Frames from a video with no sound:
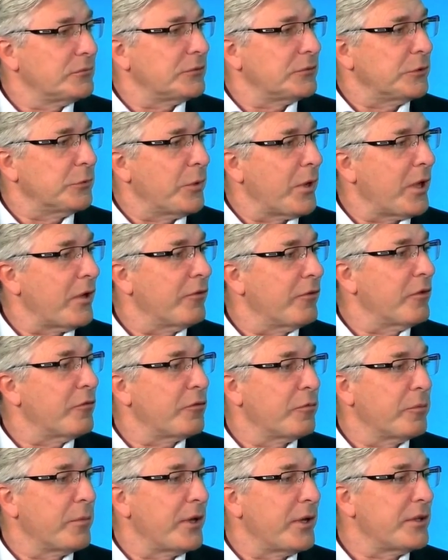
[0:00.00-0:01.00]
So we have
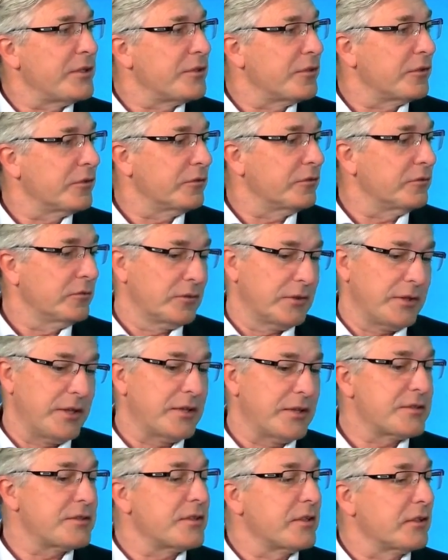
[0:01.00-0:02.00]
information
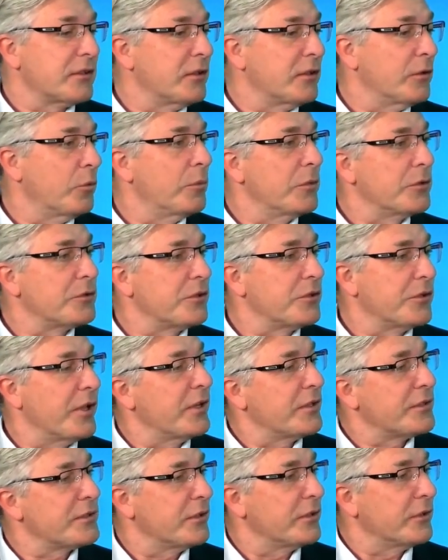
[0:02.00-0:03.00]
instantly almost
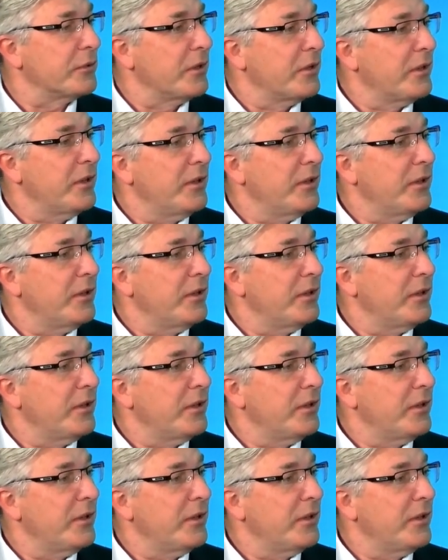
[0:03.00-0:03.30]
today, so